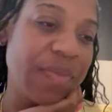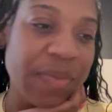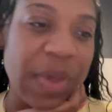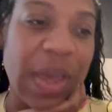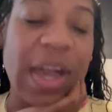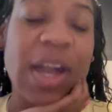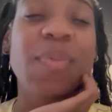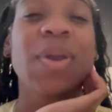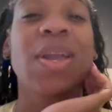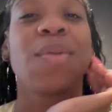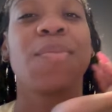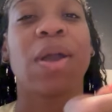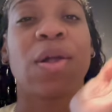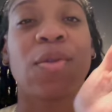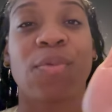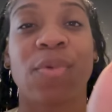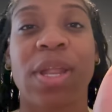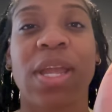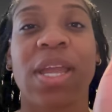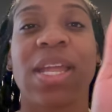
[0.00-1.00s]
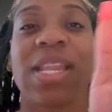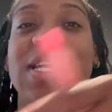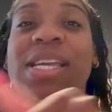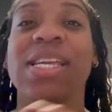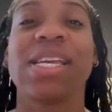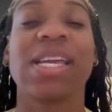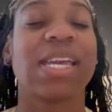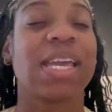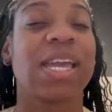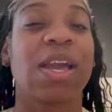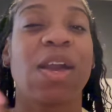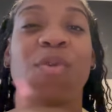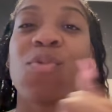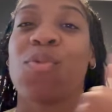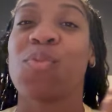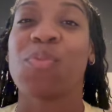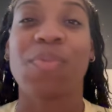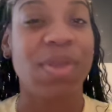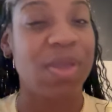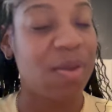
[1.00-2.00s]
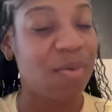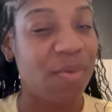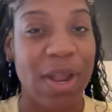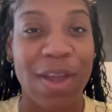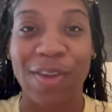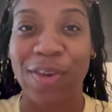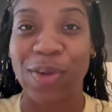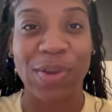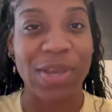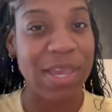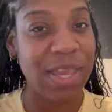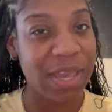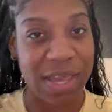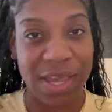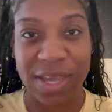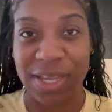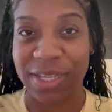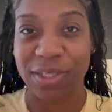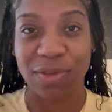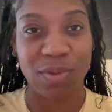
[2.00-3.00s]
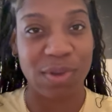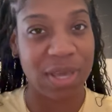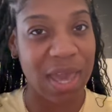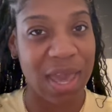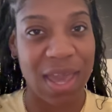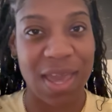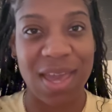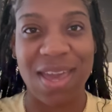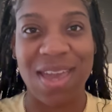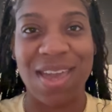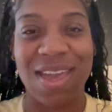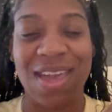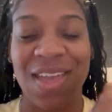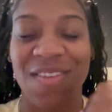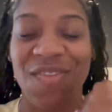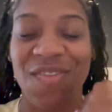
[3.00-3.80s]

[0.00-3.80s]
I can pay my rent and I won't be around no kids, okay?